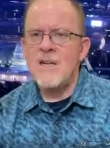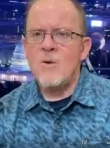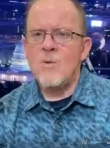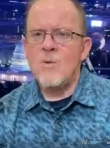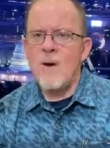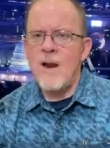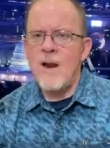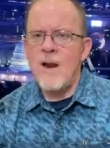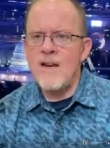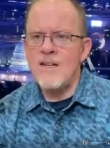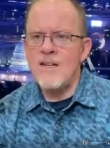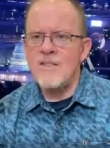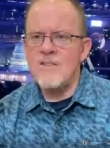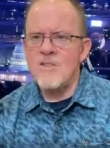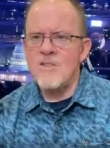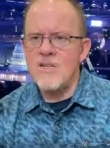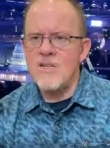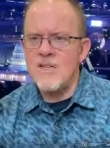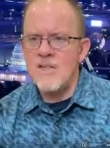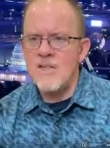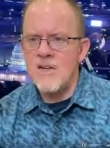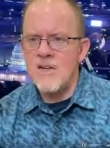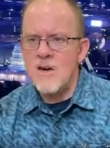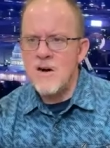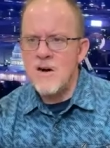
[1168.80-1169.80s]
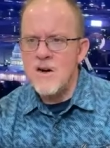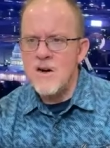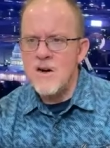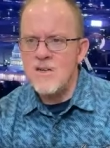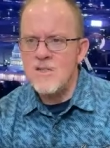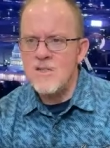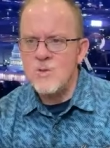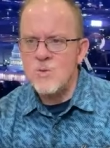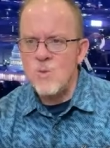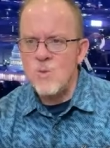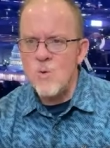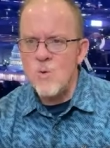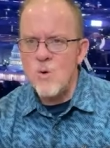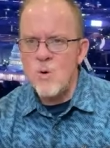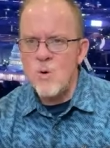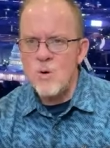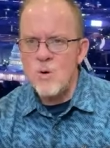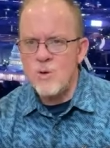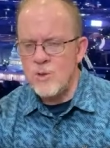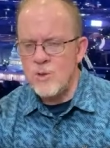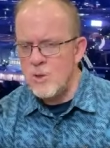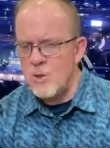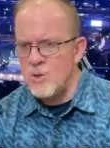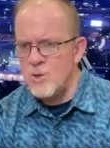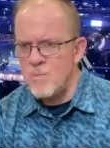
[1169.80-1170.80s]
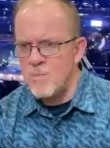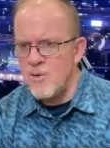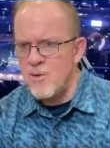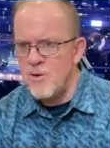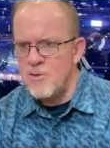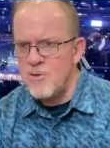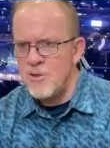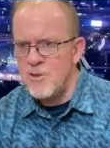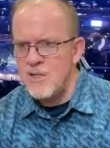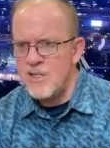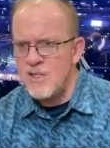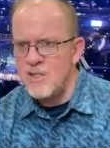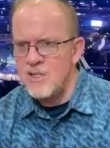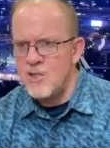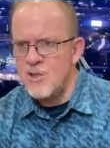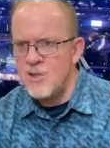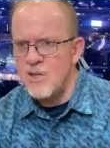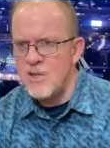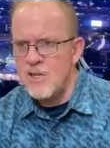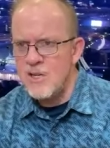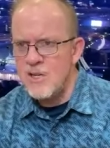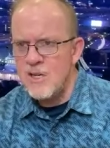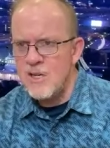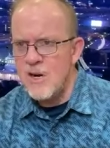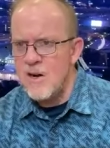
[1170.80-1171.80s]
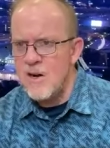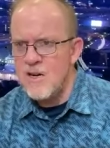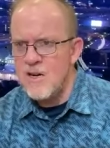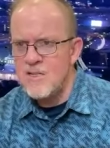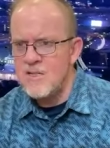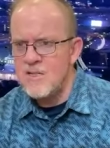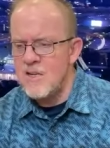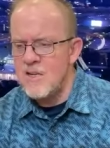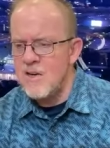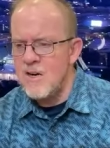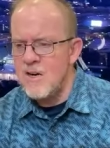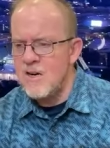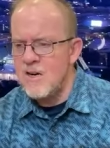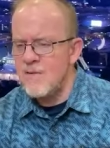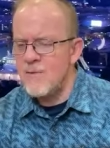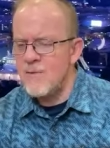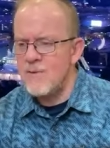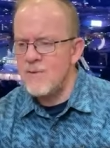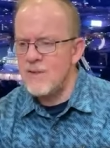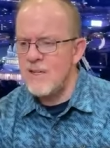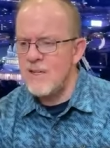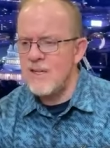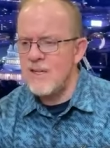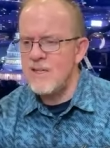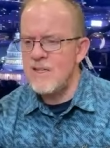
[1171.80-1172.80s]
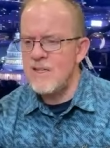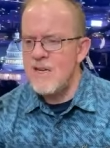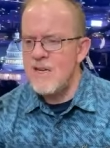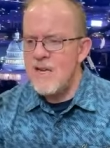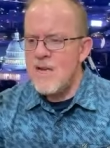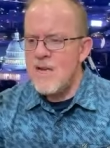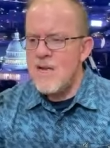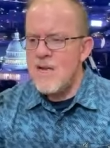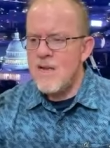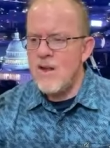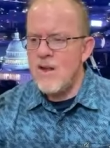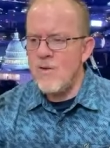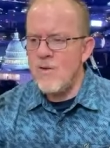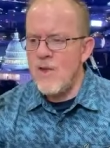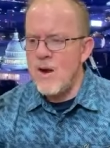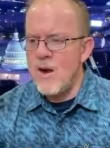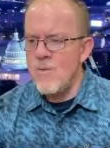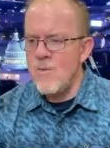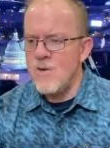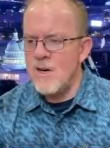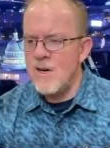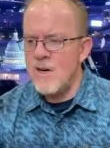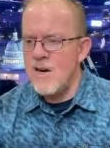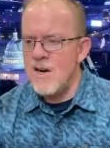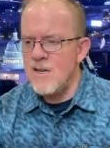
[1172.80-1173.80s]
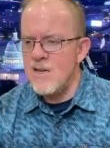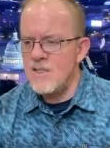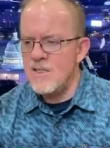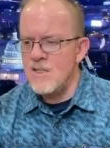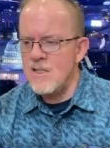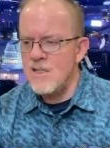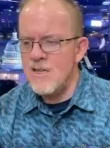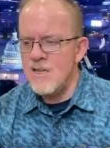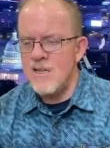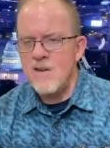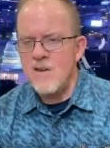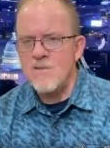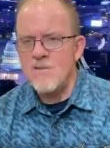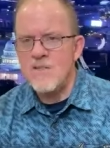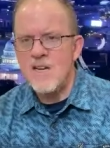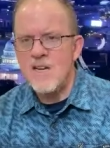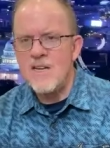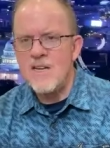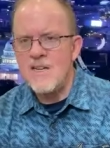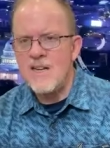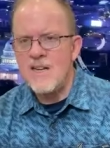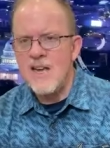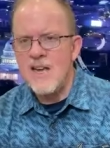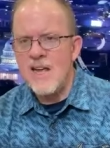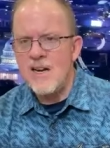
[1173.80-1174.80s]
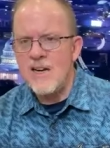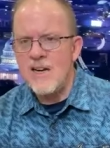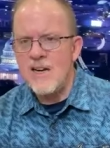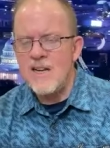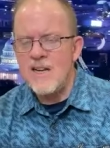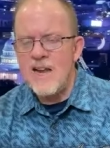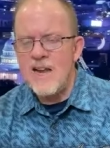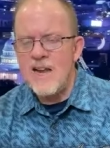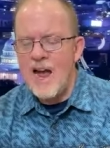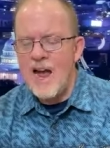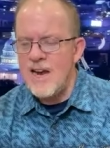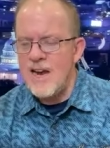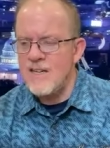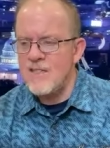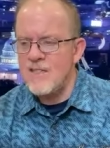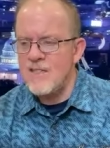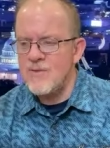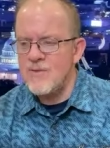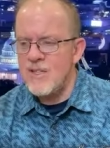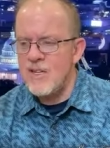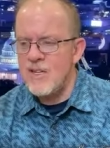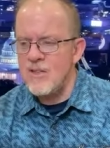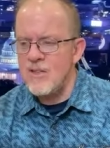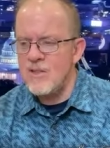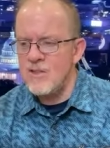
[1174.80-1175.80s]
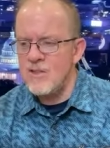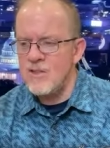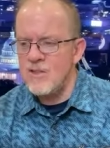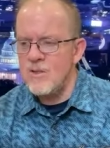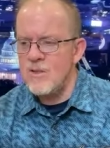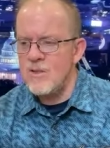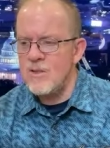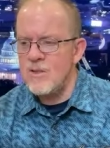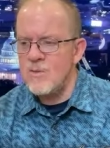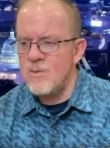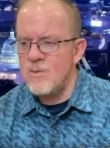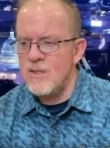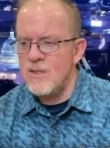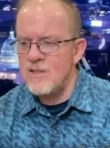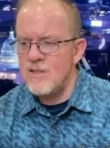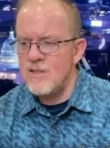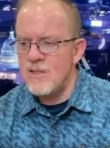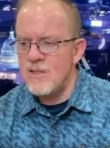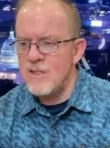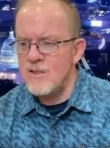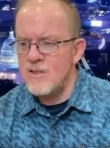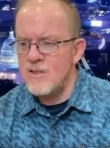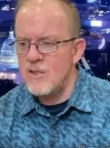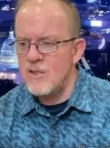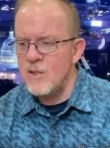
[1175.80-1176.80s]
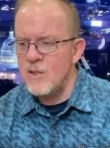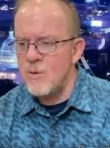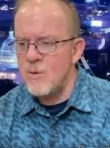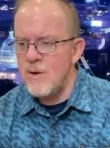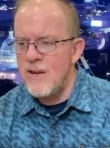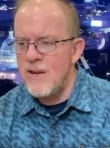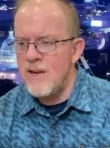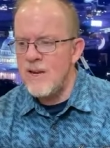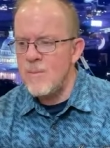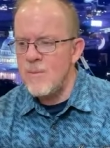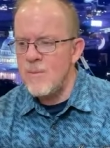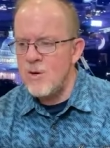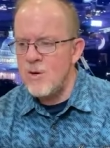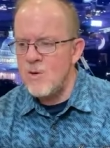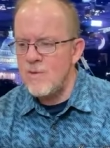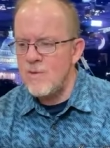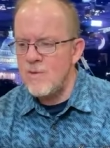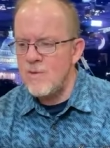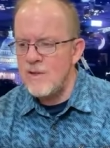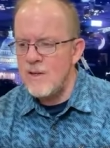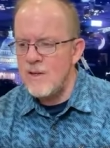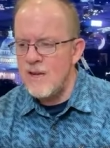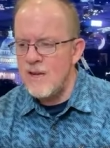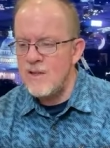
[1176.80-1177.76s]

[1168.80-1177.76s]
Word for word: Reagan's eh going to cause war. Those Pershings are going to cause conflict you know, they were constantly, you know, Ted Kennedy actively colluded with the, the Green movement yes.